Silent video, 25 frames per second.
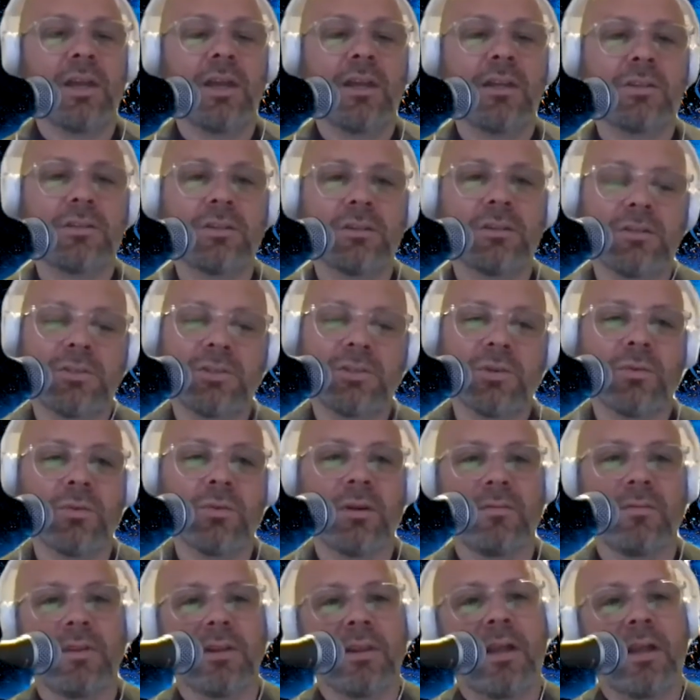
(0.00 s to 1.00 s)
to the
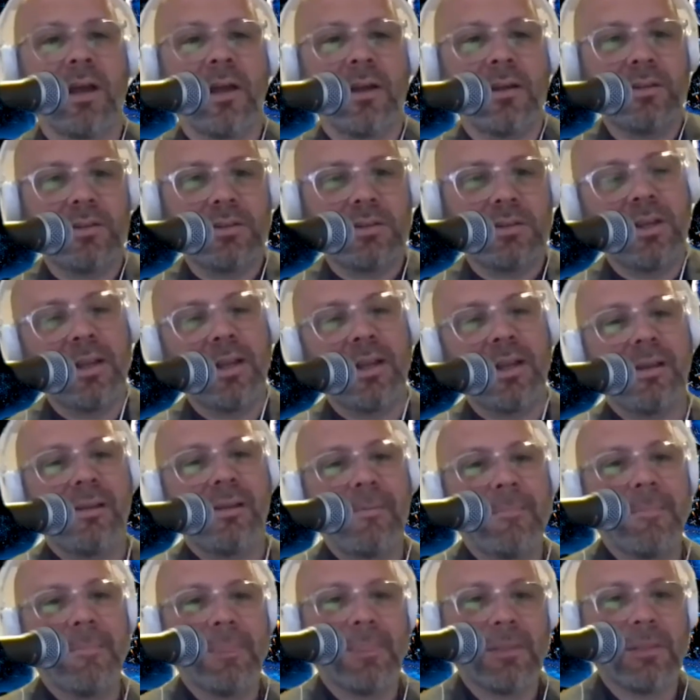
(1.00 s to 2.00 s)
door of a lodge.
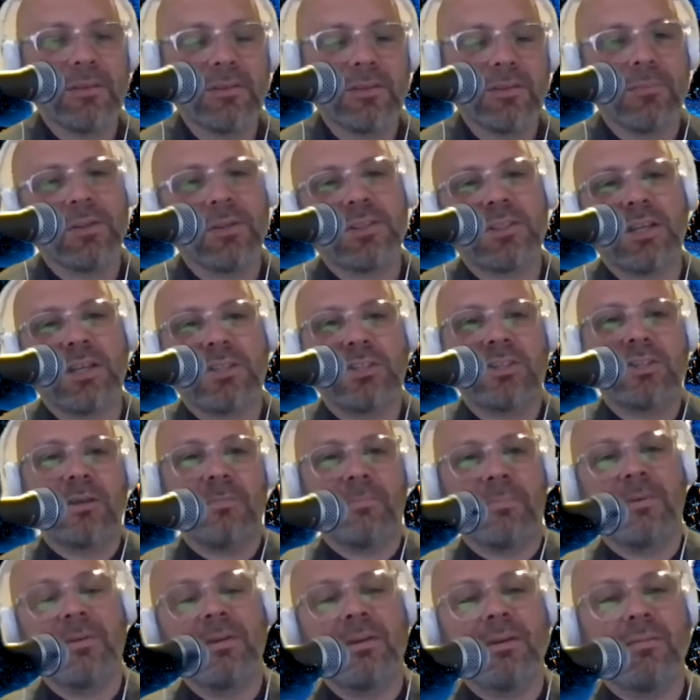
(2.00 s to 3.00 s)
So I'm going to set you
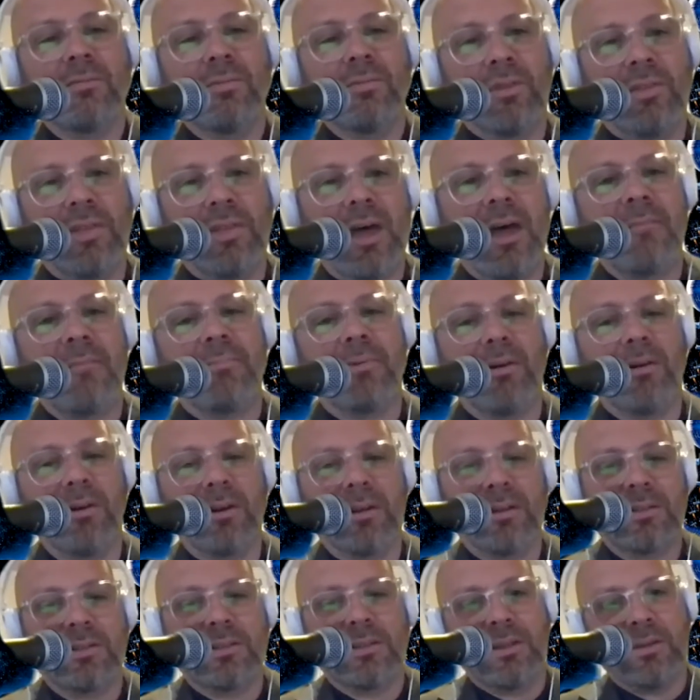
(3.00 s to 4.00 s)
up with that
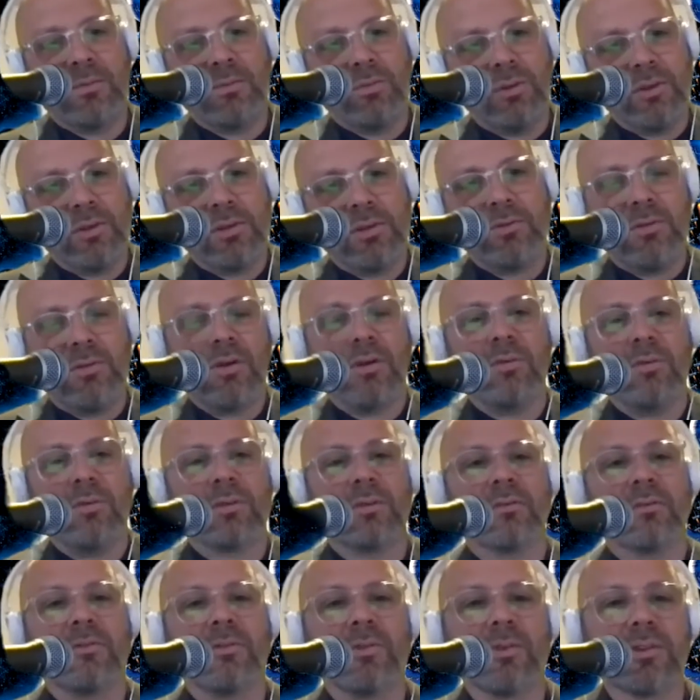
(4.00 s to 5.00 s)
part and see where you go
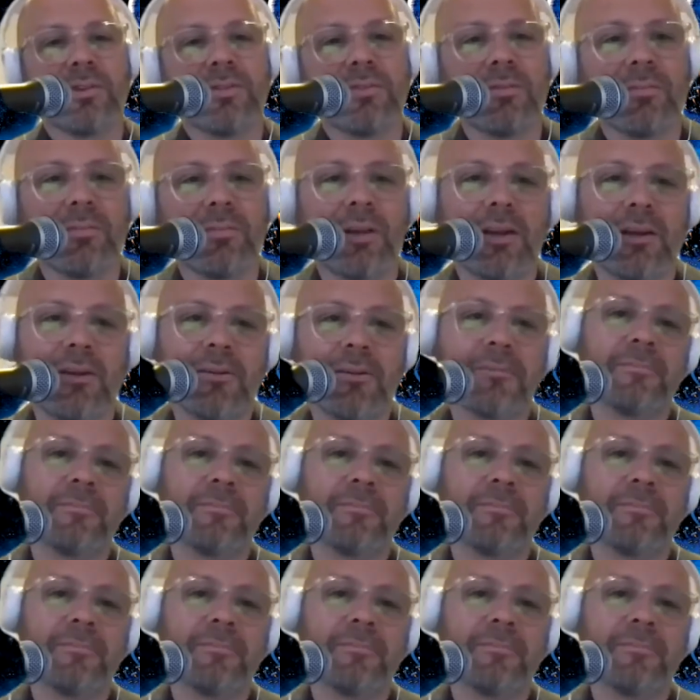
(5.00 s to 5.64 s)
with the Force from there.